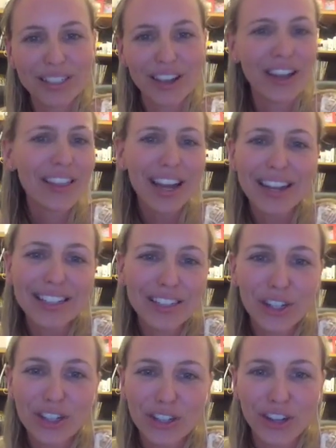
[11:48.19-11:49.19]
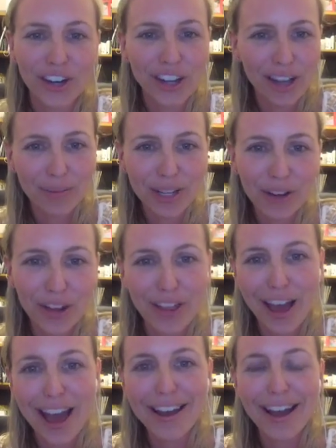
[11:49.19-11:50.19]
So that is so true, and we know
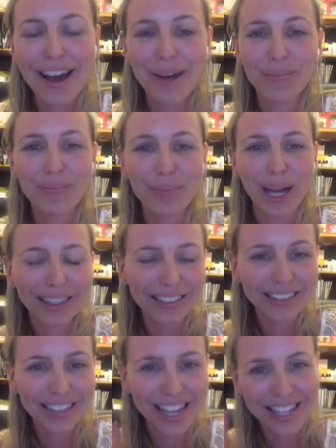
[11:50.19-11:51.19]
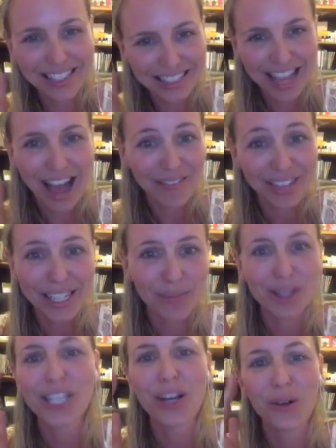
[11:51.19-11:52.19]
that, but it's having
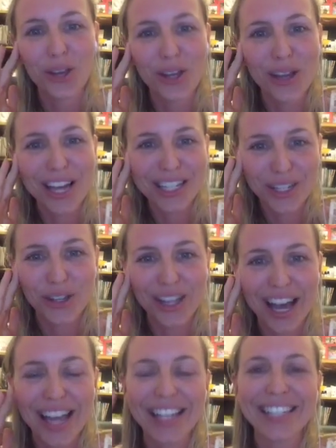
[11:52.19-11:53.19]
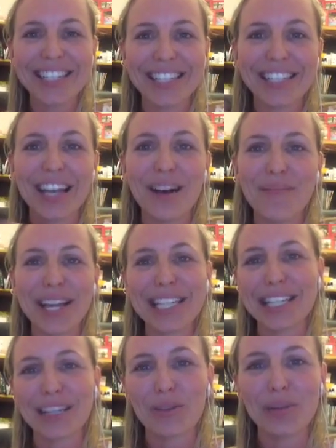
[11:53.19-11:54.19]
someone tell you to do that, it just
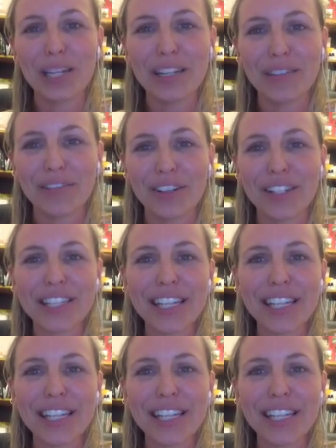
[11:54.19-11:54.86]
makes a little bit of difference.